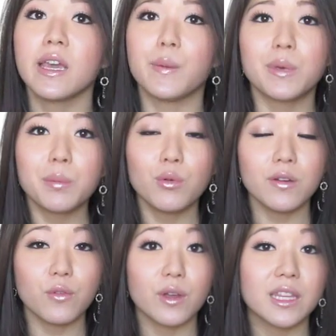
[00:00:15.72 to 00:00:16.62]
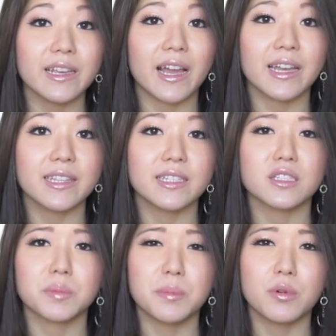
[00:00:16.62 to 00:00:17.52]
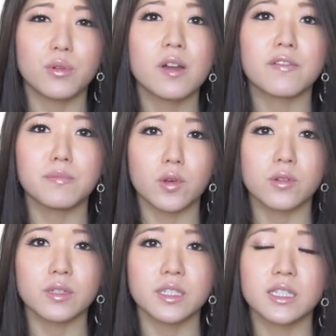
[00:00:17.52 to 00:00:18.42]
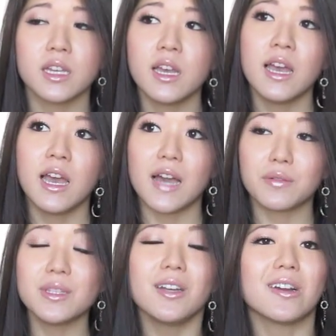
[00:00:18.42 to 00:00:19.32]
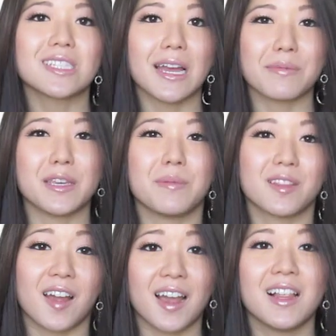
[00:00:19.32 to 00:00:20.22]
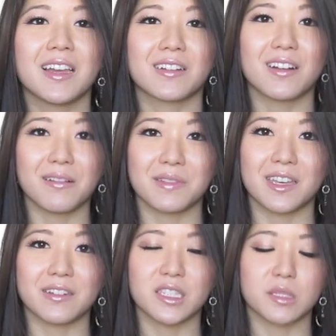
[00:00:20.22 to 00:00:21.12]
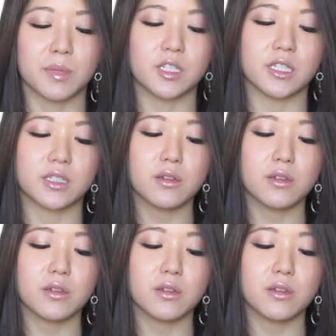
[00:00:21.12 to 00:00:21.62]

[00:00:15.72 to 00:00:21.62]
and people who have oily eyelids or people who have monolids have a really hard time keeping their eyeliner on without it smudging.